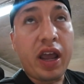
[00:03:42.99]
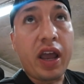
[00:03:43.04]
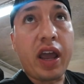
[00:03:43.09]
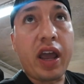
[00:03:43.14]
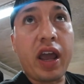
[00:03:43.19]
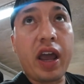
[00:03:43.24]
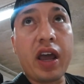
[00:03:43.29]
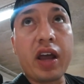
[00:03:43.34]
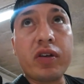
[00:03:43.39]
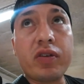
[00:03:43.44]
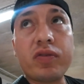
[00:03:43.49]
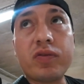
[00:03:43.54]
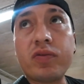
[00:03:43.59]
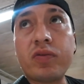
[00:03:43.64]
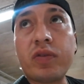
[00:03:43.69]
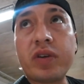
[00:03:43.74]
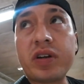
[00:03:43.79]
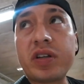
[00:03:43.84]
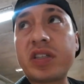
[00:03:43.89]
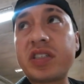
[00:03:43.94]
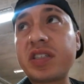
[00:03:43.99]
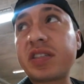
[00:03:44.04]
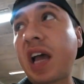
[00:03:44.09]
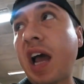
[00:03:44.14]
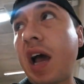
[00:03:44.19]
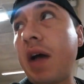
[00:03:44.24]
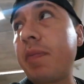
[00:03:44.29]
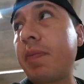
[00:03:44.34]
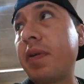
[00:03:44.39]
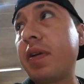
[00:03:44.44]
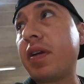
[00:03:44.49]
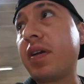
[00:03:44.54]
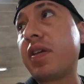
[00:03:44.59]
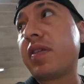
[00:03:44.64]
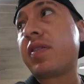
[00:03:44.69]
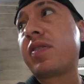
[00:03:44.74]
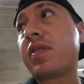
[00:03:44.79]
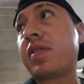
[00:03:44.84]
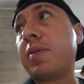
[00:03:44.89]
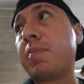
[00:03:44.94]
and what just happened
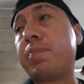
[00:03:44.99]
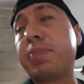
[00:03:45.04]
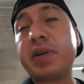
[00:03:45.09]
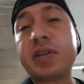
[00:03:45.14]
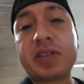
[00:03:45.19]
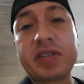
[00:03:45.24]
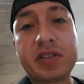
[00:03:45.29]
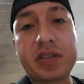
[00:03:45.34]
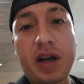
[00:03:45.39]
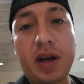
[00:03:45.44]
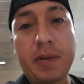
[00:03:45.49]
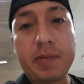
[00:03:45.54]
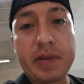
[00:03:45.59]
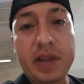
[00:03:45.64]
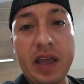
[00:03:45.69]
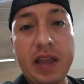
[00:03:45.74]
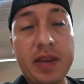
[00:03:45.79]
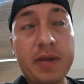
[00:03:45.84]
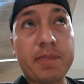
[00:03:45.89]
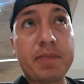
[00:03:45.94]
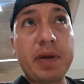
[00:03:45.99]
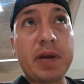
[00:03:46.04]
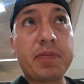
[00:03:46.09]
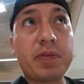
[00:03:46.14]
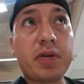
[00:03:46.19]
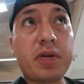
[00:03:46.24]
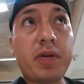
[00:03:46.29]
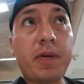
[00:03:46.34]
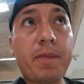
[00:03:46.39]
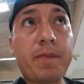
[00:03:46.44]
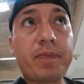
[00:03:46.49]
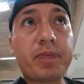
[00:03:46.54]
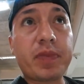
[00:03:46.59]
is the bus stopped and the people